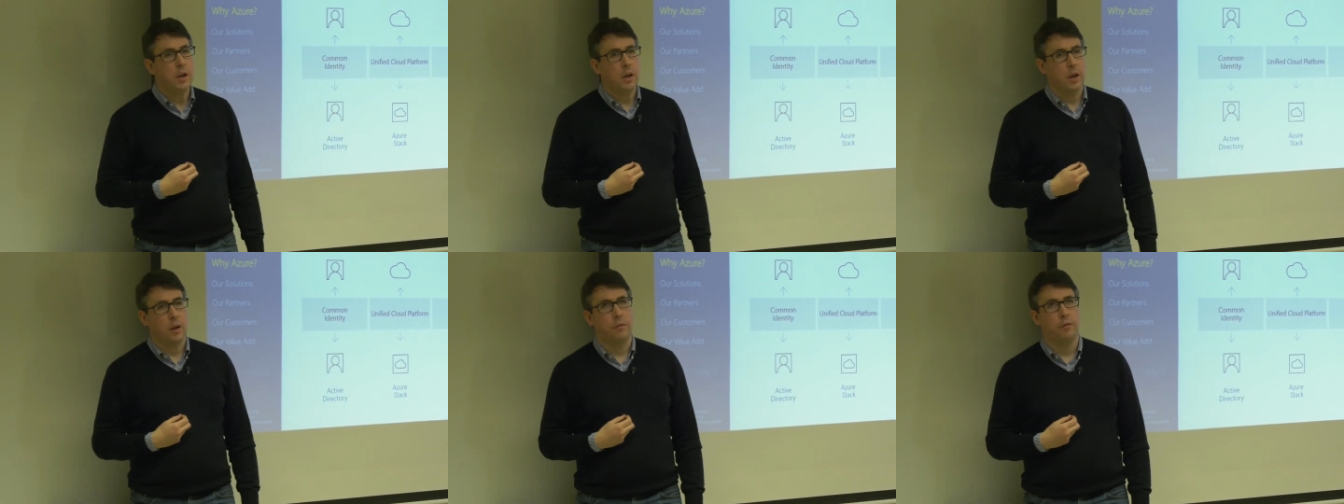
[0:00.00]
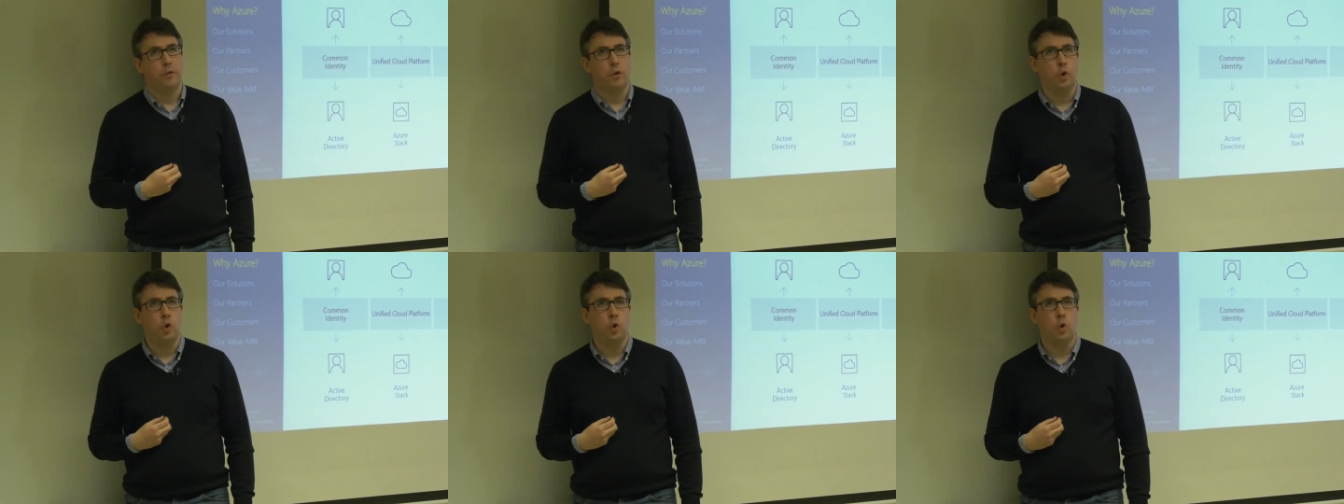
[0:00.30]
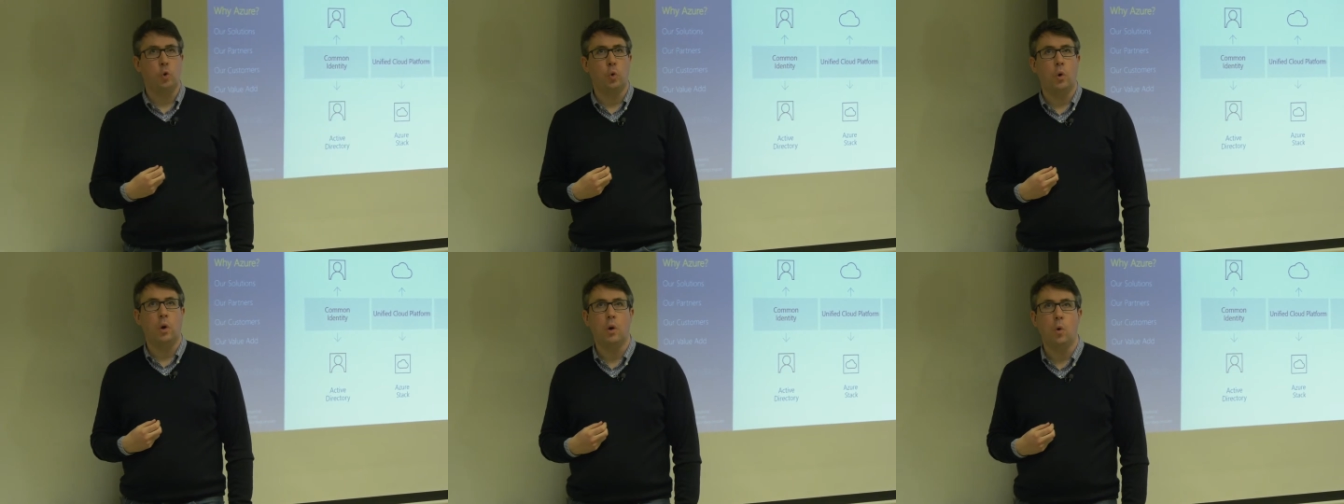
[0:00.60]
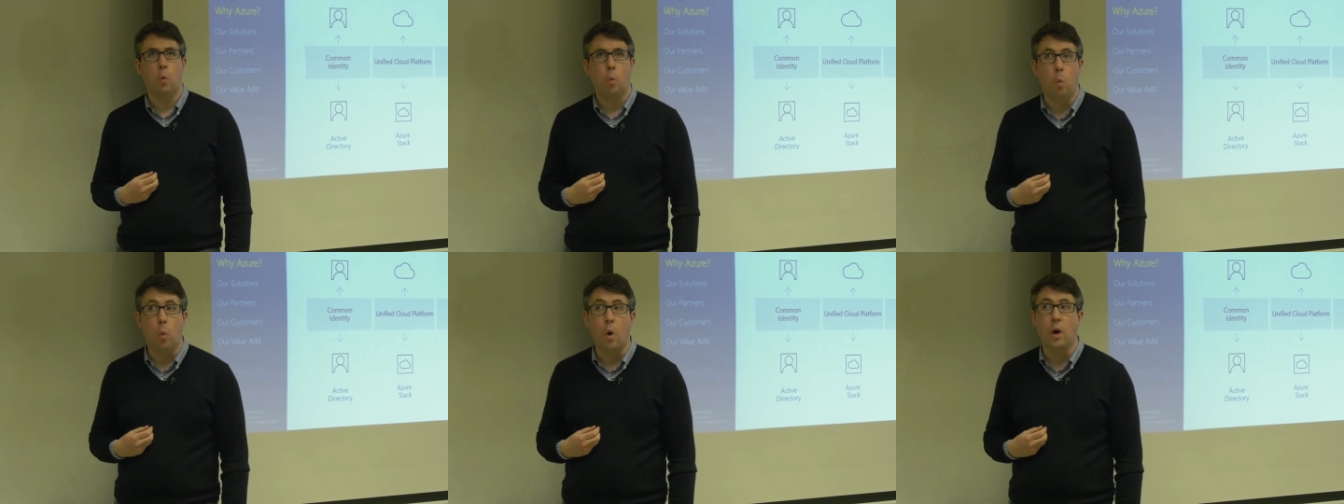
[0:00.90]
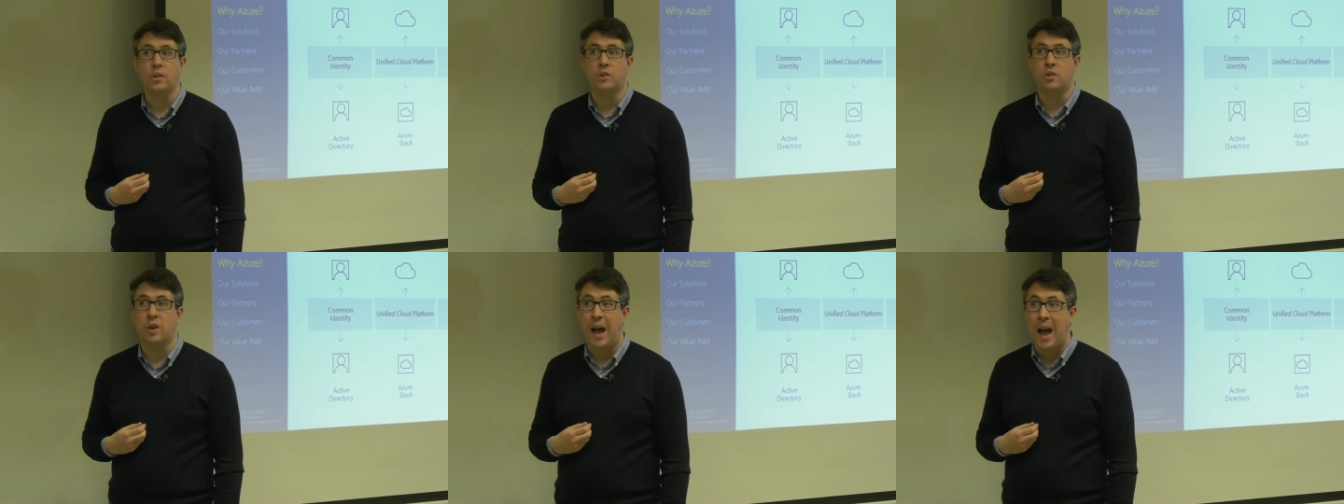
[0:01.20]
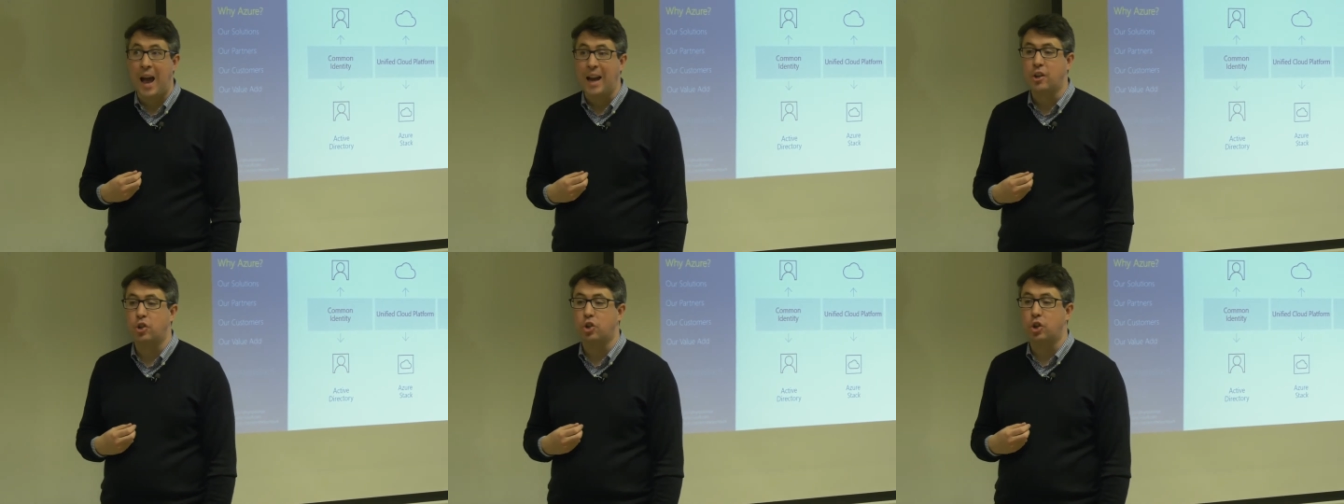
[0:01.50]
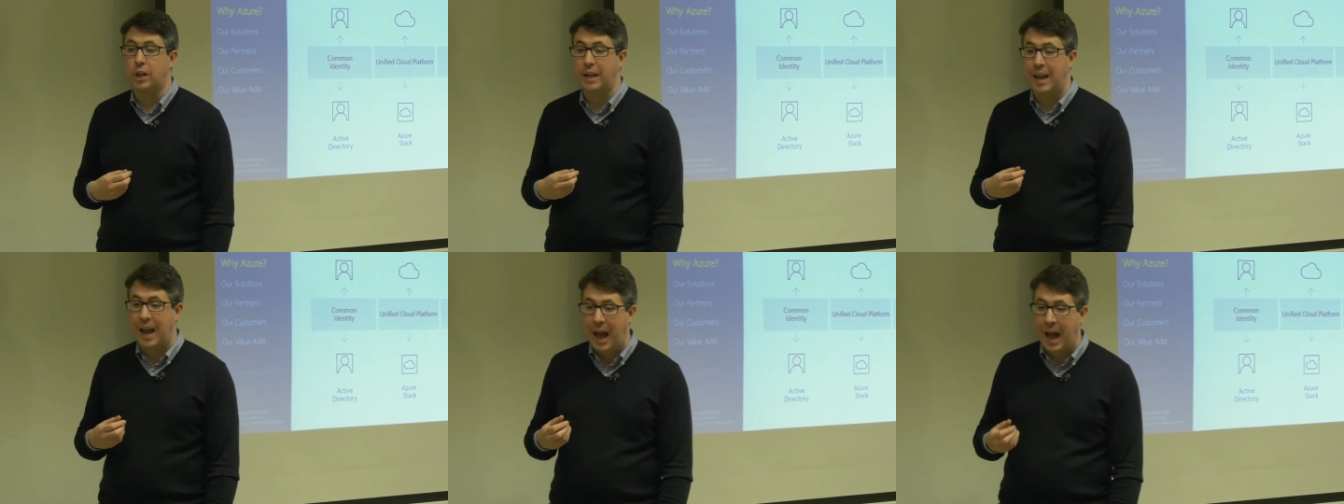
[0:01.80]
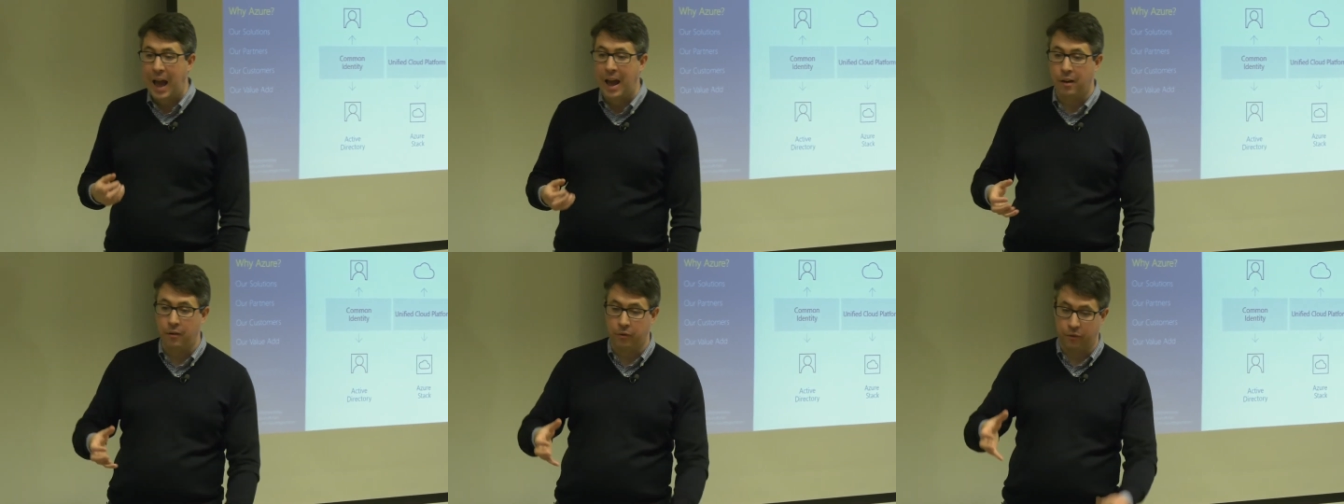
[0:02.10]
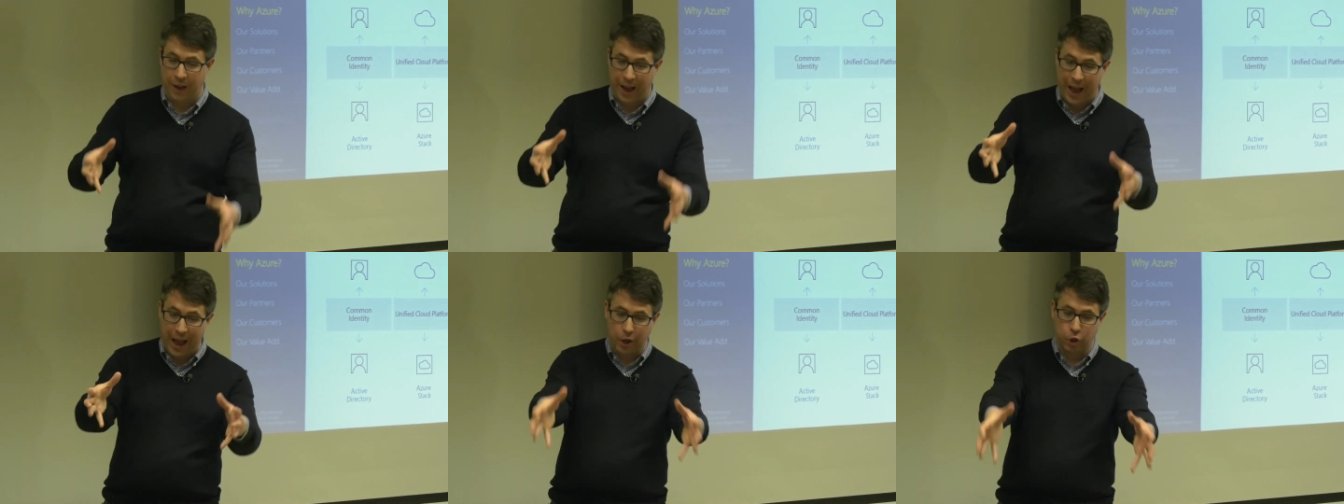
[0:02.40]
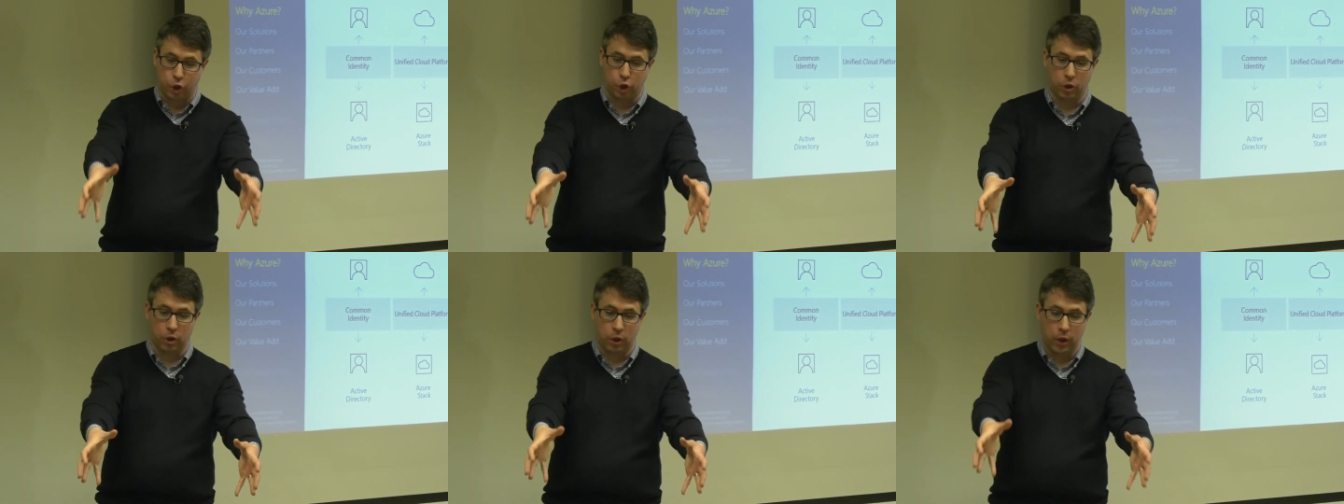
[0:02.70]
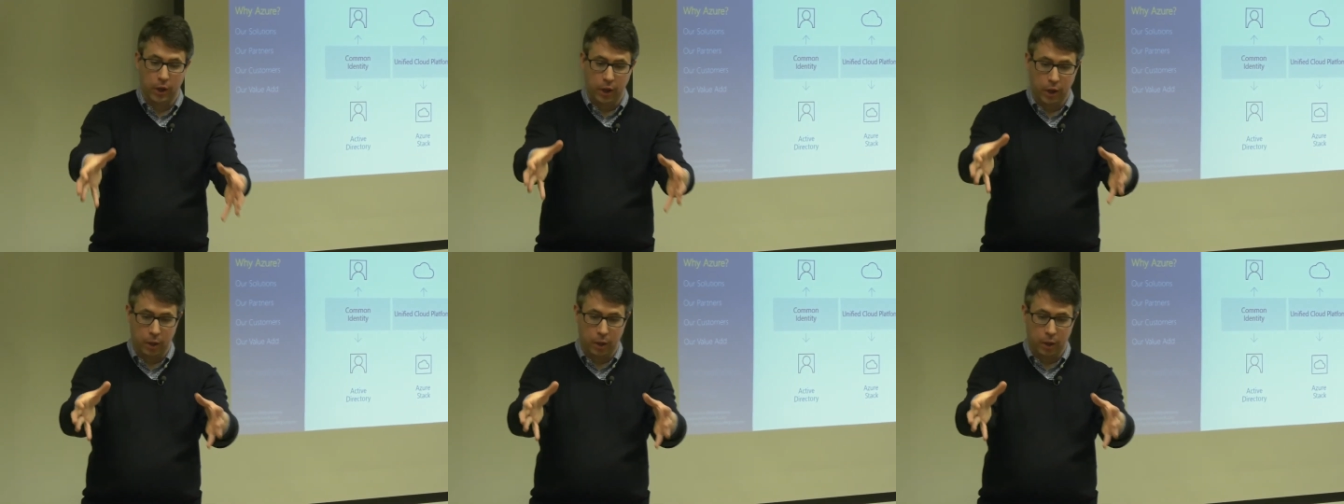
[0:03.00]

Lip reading: if you want to actually have Azure